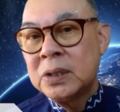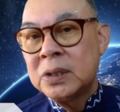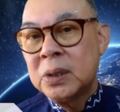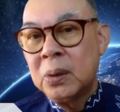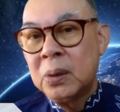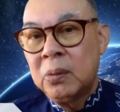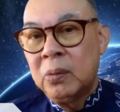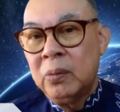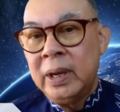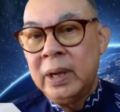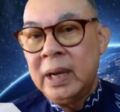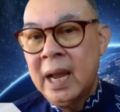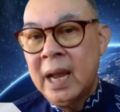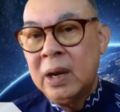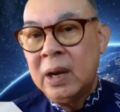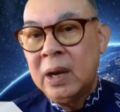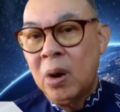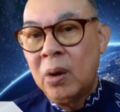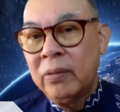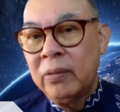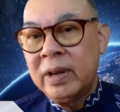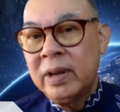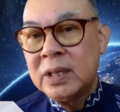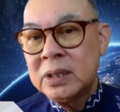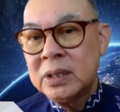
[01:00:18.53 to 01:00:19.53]
So we
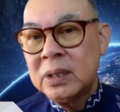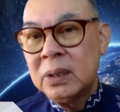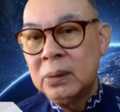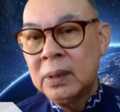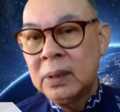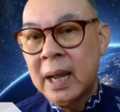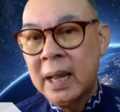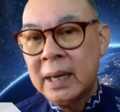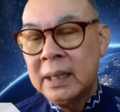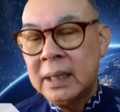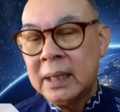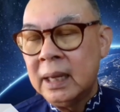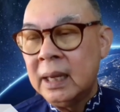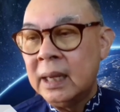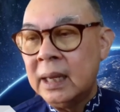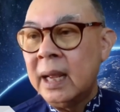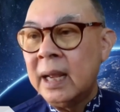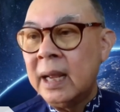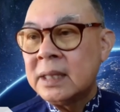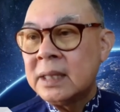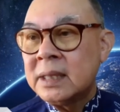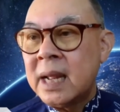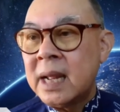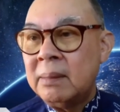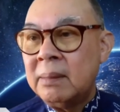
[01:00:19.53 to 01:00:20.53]
can always look at
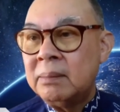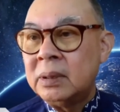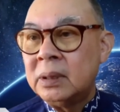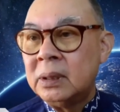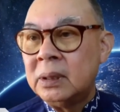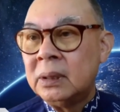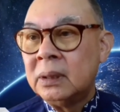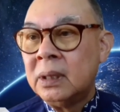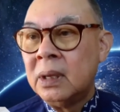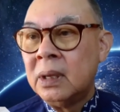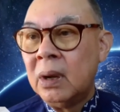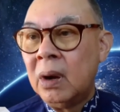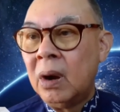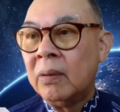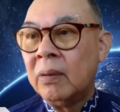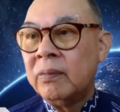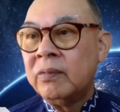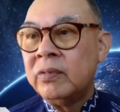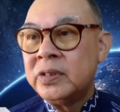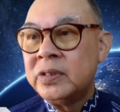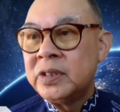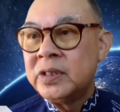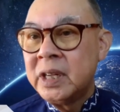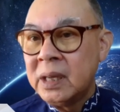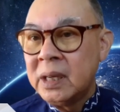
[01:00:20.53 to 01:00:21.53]
the example
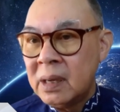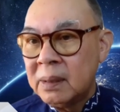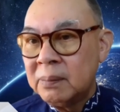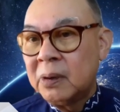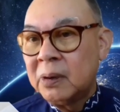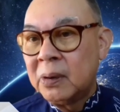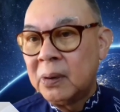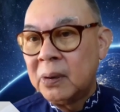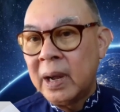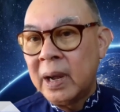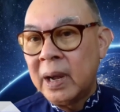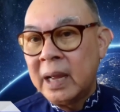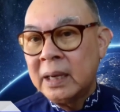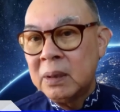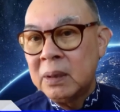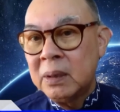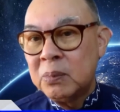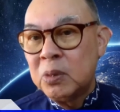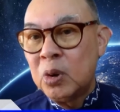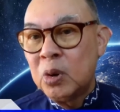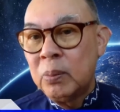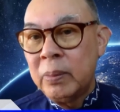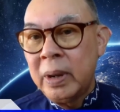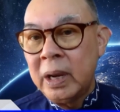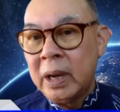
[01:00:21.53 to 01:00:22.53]
of Singapore
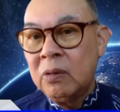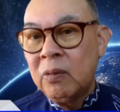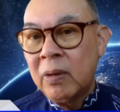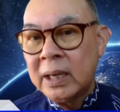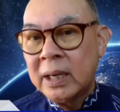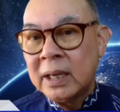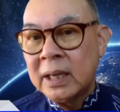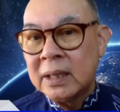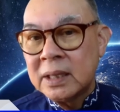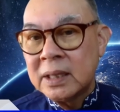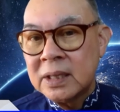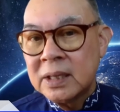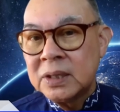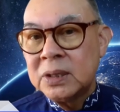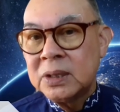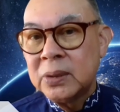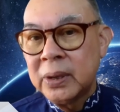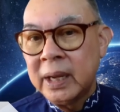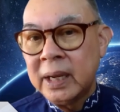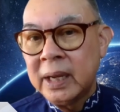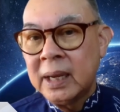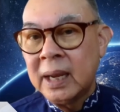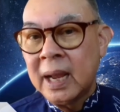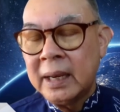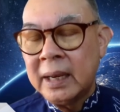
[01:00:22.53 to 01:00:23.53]
at the moment, what it is
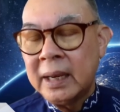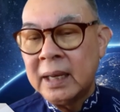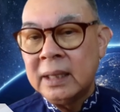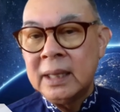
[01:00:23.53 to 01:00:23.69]
doing.